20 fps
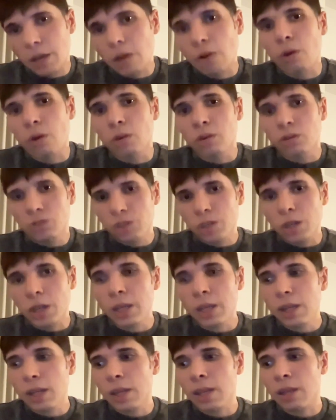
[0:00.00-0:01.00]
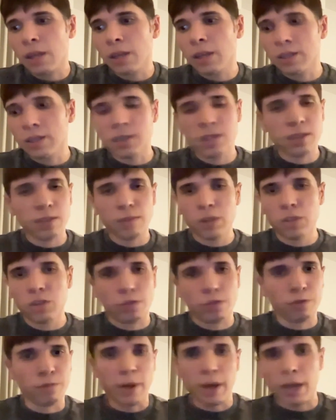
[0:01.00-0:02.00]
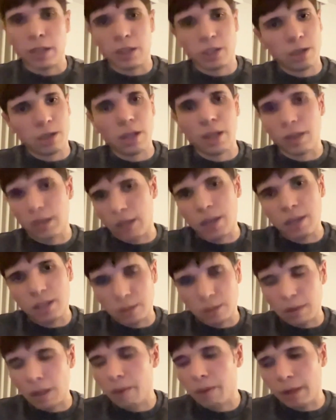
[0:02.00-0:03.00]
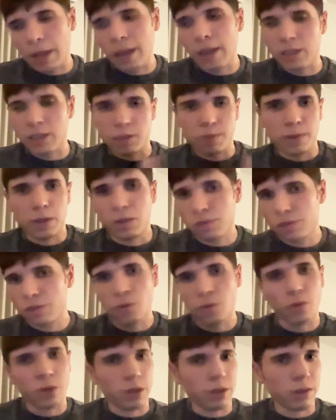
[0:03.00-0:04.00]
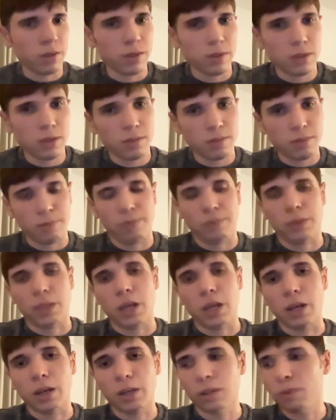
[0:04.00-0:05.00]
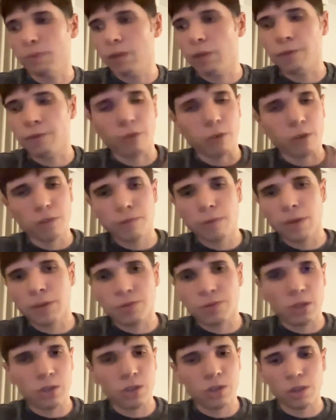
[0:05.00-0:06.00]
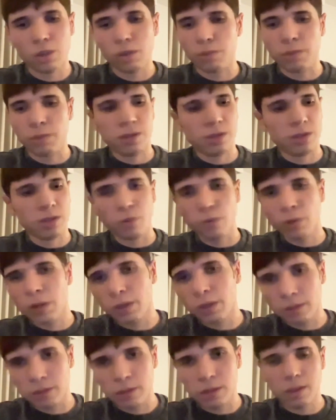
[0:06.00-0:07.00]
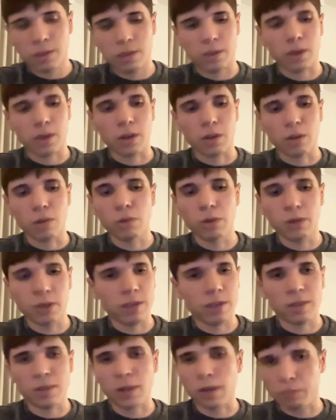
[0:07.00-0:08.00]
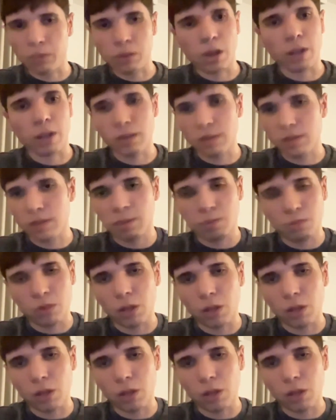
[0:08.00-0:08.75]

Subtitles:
on chain, and I can switch off my ASP to someone else. Could be a Frost Federation, could be someone else who is not blacklisting.